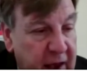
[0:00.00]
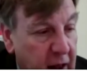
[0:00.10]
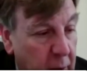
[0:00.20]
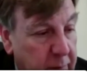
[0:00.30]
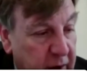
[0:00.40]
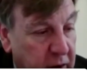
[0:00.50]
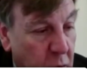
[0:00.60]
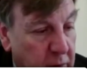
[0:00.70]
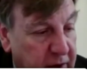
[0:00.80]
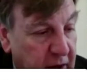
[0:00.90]
for the help that
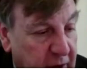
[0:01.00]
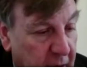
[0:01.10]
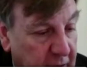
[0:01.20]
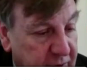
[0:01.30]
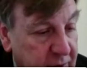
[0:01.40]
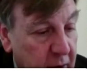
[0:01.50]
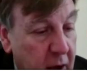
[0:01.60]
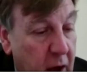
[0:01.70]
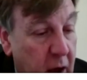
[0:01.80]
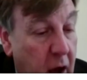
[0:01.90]
you have given us.
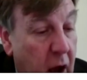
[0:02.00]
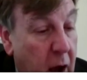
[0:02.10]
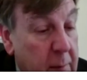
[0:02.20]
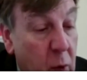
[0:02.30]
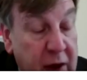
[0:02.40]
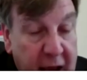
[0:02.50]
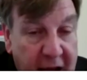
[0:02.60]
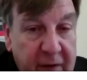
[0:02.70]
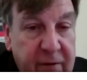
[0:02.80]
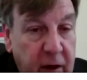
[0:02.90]
Um, we
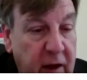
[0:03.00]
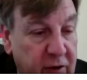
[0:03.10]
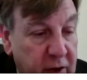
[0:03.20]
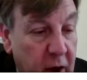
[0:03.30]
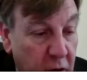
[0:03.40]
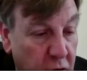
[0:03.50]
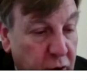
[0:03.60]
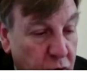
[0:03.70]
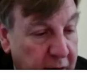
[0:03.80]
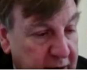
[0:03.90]
have learnt a lot
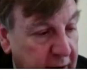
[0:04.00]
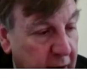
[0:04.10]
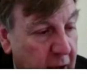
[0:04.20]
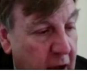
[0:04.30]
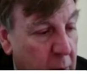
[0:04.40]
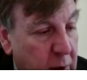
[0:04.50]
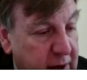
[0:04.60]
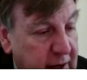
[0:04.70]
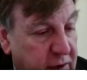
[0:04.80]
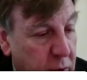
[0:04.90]
already, and
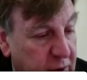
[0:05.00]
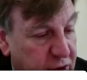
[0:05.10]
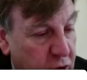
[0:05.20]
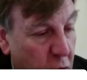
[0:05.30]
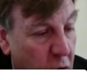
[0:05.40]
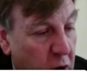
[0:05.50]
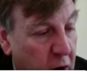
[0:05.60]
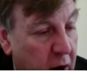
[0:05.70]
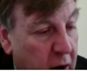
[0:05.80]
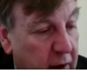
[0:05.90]
we need to ensure
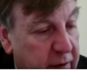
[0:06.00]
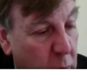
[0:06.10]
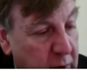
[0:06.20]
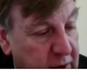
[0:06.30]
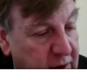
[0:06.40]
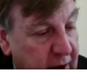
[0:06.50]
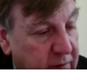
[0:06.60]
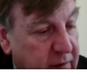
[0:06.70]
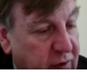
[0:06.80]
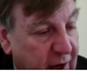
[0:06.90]
uh, that we
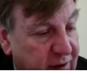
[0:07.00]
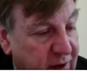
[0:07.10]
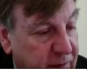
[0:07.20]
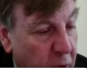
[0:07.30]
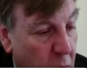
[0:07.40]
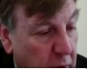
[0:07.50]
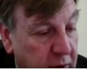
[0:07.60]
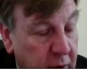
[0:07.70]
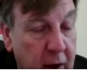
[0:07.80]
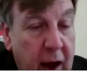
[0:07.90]
take those lessons forward.
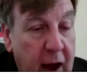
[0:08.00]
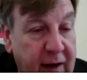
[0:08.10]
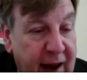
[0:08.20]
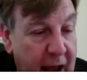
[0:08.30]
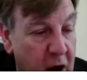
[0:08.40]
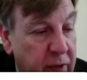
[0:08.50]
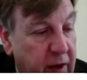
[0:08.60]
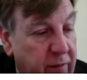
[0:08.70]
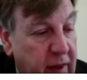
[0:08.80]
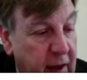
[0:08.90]
And now
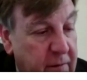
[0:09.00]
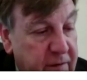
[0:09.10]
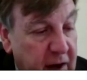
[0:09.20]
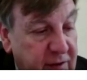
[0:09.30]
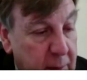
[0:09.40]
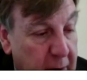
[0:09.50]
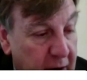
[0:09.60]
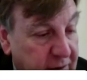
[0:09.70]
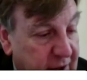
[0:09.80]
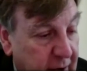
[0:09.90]
that the Pfizer
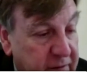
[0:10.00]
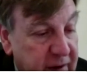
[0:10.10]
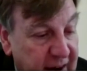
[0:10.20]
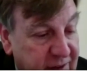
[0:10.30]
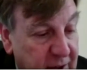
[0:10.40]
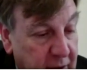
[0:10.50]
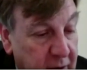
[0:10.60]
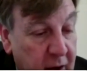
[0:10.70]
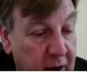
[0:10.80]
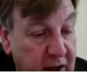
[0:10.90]
BioNTech vaccine
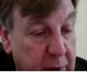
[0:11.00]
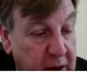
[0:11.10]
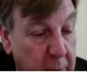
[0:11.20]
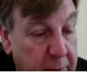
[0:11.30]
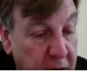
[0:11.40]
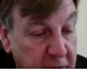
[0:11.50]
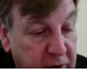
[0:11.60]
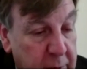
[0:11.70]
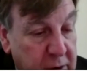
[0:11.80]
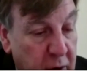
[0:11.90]
has been
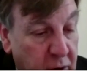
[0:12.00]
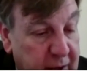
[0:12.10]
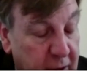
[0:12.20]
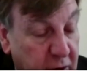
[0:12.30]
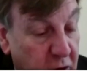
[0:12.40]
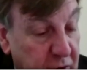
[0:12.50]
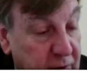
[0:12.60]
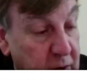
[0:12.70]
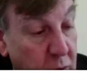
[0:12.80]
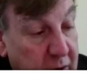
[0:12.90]
approved to be rolled out across
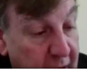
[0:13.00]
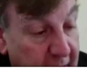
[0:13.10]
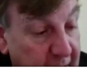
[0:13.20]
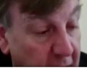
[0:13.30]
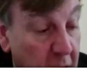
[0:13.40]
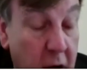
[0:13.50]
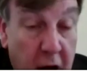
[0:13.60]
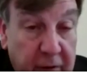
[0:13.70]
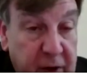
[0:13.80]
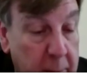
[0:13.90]
the UK
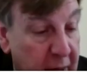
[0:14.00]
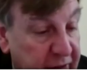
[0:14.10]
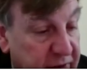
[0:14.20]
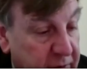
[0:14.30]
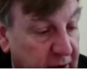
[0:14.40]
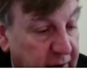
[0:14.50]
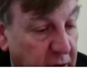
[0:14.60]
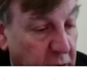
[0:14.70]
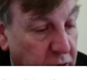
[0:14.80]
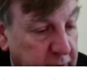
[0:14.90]
after months of
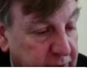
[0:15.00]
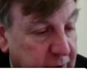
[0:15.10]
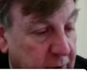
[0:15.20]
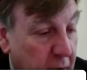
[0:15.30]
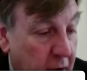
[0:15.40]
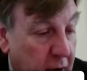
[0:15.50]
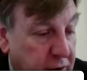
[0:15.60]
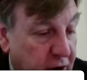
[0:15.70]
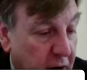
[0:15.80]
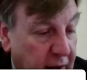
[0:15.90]
clinical reason,
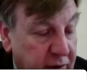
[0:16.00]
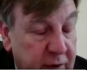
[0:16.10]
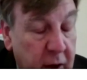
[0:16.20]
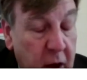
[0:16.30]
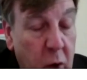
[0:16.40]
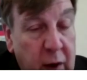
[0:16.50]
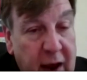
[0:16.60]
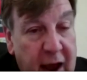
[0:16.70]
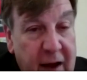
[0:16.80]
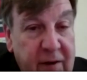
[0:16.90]
uh, trials,
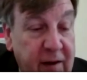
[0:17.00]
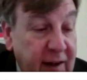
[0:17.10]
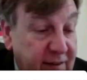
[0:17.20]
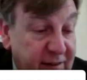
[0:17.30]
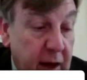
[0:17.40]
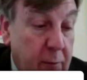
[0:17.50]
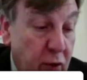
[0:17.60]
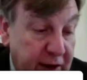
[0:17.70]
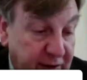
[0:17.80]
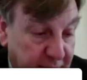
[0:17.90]
we have at least
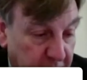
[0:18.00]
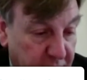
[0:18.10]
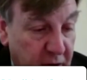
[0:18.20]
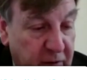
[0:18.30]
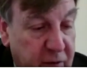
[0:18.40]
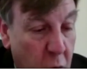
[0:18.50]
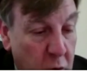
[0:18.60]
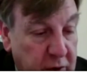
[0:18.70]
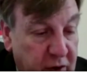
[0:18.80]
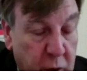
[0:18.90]
some reason to look
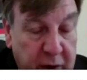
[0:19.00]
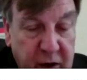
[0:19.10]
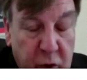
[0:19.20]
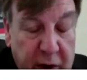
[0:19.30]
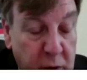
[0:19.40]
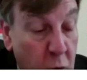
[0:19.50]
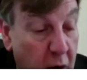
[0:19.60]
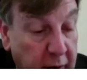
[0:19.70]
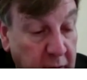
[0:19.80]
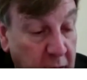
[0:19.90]
forward to
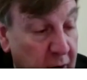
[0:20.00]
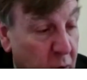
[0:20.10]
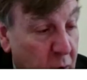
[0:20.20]
2021